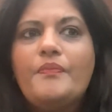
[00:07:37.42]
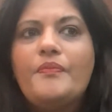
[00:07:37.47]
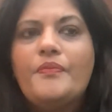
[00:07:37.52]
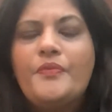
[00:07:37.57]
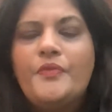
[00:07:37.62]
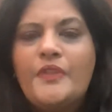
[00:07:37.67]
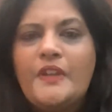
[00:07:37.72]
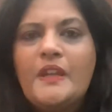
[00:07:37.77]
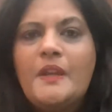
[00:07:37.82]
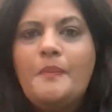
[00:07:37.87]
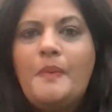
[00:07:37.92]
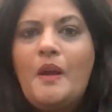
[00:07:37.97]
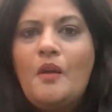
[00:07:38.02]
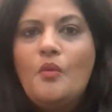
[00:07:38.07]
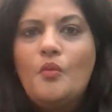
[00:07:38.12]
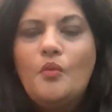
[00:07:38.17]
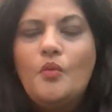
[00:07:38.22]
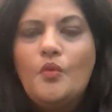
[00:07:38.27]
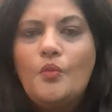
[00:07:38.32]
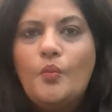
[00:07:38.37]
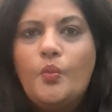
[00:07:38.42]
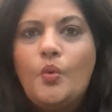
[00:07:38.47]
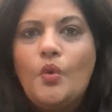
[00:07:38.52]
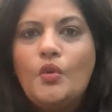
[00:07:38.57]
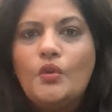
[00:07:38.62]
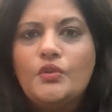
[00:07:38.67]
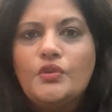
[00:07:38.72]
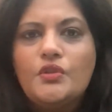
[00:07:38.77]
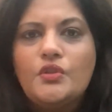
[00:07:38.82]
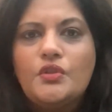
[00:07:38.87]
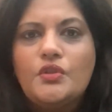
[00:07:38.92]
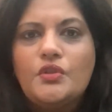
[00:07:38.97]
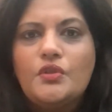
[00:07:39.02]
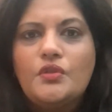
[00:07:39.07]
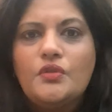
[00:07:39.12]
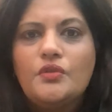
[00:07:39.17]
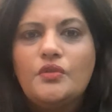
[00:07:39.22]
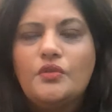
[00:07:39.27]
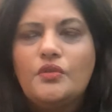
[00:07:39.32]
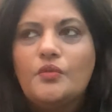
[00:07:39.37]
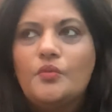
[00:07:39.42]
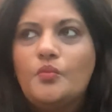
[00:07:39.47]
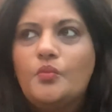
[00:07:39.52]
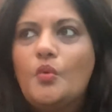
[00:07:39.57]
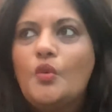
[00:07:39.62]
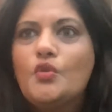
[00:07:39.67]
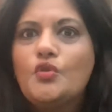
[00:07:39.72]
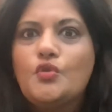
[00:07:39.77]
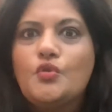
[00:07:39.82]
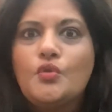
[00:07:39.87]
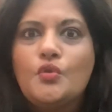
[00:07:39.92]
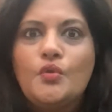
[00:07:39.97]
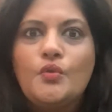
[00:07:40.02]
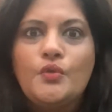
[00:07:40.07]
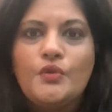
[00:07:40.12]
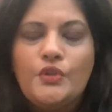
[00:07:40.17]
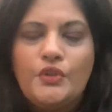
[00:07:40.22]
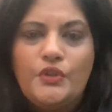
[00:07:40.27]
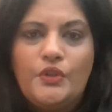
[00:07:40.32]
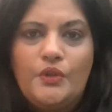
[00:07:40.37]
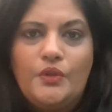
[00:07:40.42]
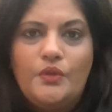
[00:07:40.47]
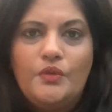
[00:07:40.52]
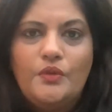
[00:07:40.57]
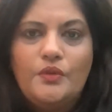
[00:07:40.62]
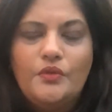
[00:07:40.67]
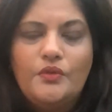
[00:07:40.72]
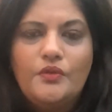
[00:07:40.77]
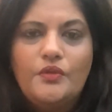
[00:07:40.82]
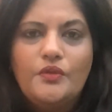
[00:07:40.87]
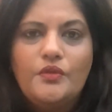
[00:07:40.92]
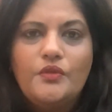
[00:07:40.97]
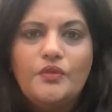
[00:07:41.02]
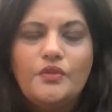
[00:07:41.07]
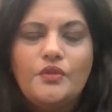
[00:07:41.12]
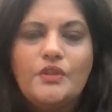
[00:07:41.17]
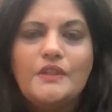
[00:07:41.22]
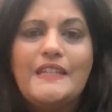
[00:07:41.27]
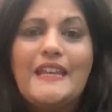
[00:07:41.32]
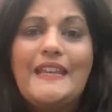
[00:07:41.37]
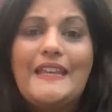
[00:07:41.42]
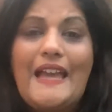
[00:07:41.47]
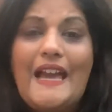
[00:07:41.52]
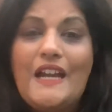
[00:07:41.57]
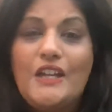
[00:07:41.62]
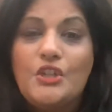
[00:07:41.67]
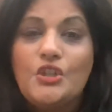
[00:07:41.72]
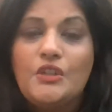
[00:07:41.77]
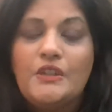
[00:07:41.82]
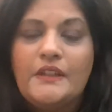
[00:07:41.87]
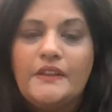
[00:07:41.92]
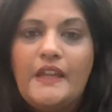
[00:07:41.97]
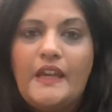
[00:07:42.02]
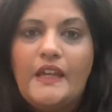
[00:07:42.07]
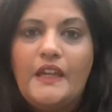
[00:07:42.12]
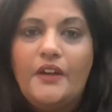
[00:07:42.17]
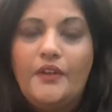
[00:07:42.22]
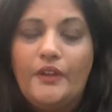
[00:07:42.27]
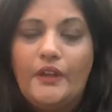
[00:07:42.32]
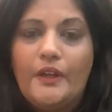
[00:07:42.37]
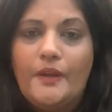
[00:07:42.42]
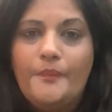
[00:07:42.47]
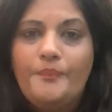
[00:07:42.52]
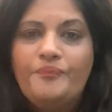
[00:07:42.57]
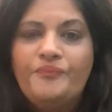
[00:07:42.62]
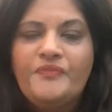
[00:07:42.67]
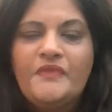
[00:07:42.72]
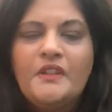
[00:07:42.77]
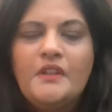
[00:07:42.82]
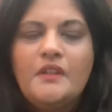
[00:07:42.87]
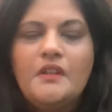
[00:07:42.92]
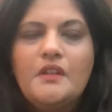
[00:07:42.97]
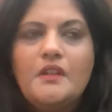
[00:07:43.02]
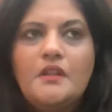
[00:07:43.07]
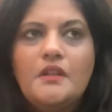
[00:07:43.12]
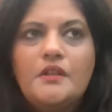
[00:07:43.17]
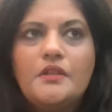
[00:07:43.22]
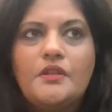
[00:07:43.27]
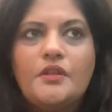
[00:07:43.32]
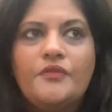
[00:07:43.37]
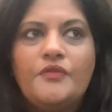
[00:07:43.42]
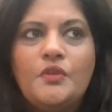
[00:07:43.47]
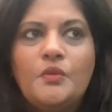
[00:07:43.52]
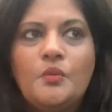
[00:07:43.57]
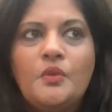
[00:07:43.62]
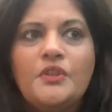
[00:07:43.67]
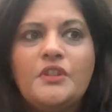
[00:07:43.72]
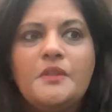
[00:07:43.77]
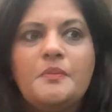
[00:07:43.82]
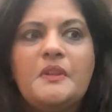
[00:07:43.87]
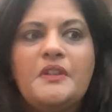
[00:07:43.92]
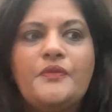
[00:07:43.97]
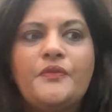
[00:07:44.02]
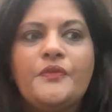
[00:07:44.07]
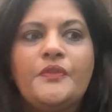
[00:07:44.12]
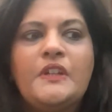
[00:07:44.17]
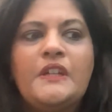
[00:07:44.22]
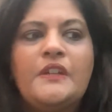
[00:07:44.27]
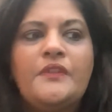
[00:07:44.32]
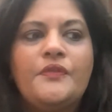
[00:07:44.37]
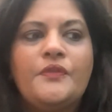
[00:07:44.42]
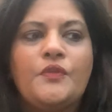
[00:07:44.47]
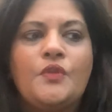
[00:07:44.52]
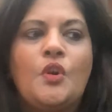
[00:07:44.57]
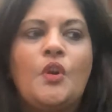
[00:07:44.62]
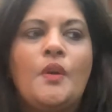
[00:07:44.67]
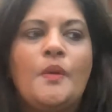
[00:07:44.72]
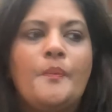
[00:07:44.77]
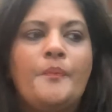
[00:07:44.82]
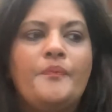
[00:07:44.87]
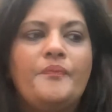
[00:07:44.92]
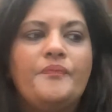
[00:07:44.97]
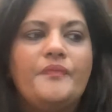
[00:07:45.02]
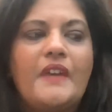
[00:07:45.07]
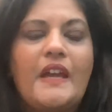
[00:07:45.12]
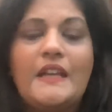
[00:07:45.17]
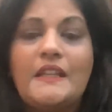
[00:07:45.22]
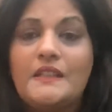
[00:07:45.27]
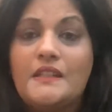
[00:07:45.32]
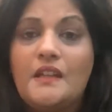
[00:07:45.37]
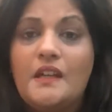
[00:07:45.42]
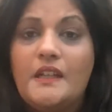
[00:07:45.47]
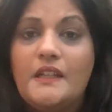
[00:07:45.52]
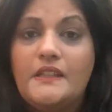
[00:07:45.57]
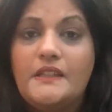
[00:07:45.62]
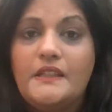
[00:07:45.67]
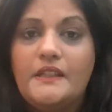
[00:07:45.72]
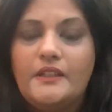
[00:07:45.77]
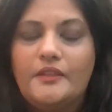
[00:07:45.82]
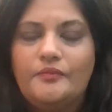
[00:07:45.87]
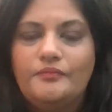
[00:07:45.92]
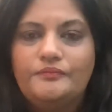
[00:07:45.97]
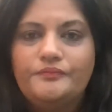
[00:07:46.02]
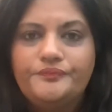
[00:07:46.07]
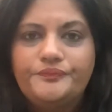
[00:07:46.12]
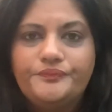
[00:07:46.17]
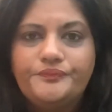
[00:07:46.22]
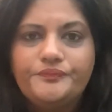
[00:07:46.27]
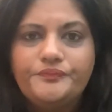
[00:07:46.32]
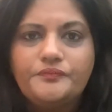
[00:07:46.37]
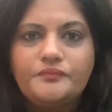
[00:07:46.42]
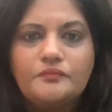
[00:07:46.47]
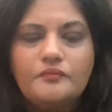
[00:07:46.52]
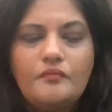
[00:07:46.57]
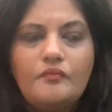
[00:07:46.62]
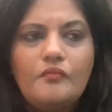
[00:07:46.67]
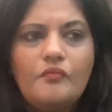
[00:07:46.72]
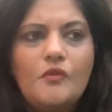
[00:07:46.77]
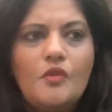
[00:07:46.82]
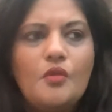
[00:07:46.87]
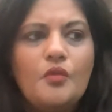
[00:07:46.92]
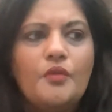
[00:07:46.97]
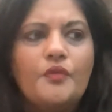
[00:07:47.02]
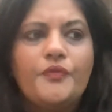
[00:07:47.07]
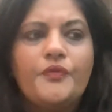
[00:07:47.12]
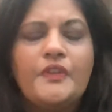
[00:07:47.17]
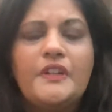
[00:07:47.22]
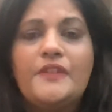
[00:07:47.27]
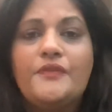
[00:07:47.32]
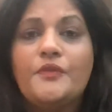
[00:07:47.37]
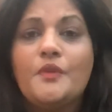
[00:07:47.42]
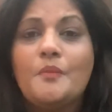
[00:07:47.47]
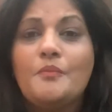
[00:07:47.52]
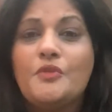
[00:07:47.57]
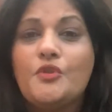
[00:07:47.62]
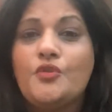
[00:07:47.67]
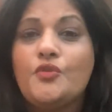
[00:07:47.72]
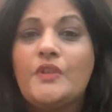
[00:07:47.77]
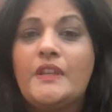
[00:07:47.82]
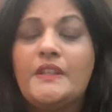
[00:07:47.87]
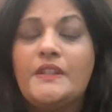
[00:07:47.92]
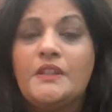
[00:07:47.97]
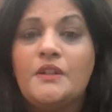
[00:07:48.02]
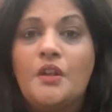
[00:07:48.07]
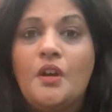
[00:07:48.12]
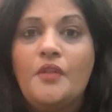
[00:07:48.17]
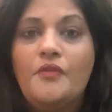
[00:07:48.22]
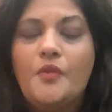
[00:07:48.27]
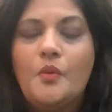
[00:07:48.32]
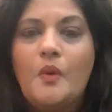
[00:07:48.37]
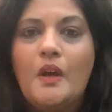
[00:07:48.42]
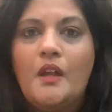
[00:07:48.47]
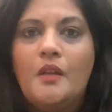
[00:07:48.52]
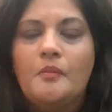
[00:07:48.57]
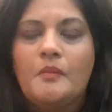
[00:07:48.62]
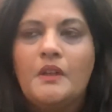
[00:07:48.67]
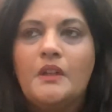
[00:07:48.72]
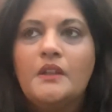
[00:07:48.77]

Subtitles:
think about what draws you to take action in that area. So if you want to be free from anxiety or free from stress and overwhelm,